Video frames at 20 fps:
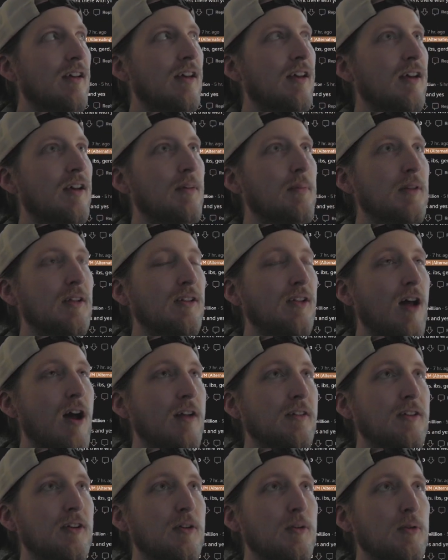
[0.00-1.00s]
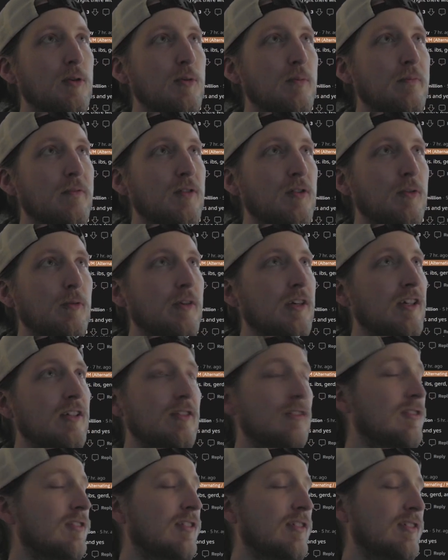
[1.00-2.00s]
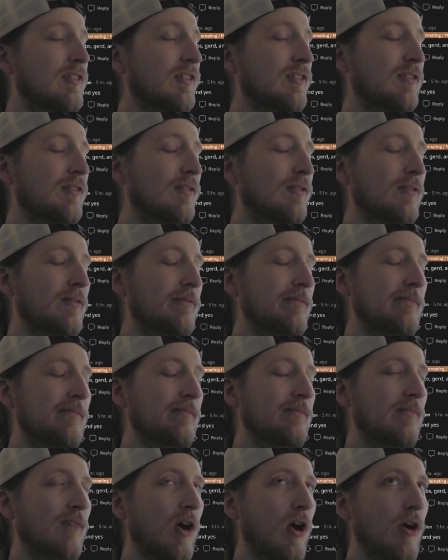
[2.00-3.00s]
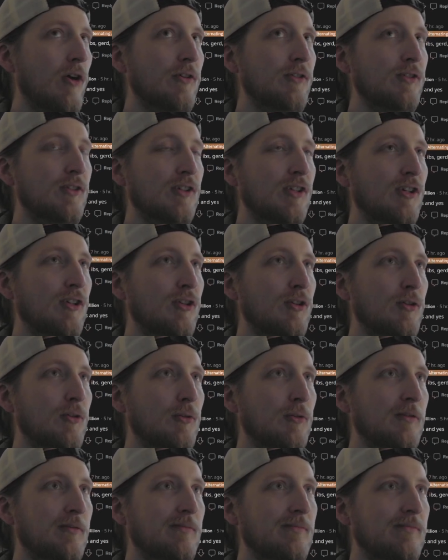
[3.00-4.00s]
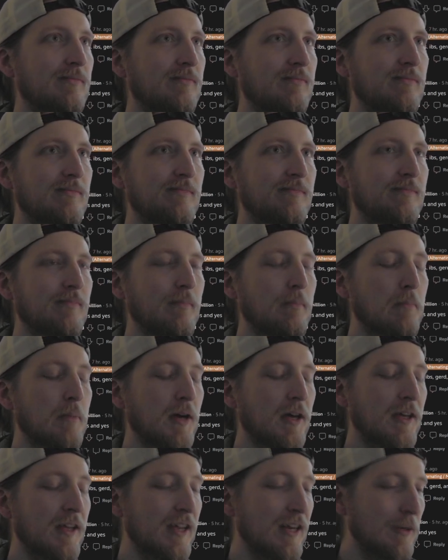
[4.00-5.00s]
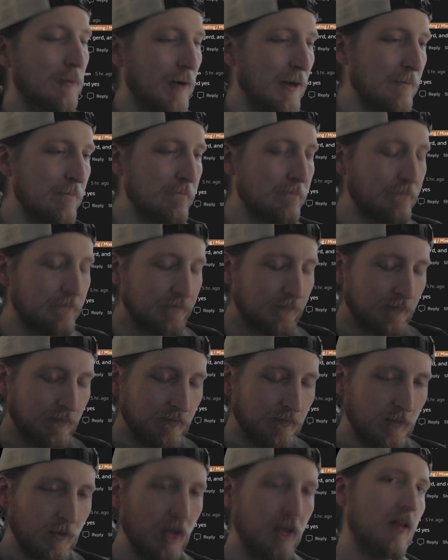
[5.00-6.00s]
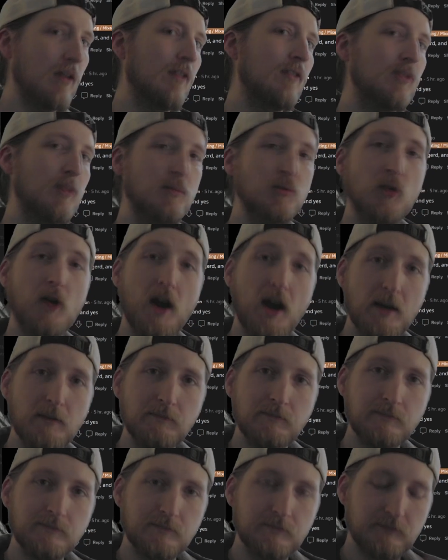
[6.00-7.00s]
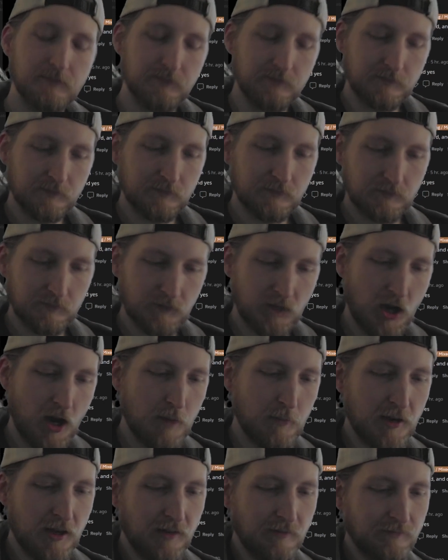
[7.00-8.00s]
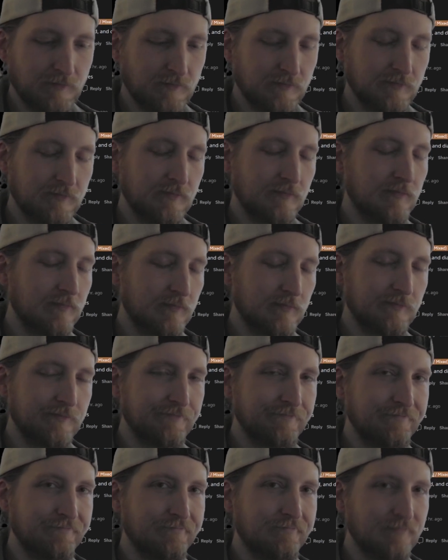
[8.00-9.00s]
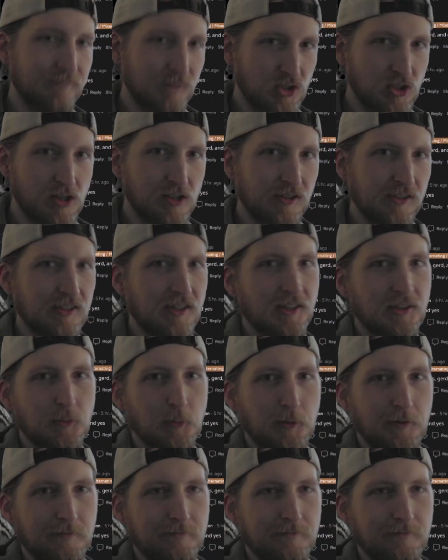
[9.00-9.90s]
being locked in a room for a week just because it's all you can do. But anyway, subscribe, comment. See you on the next one.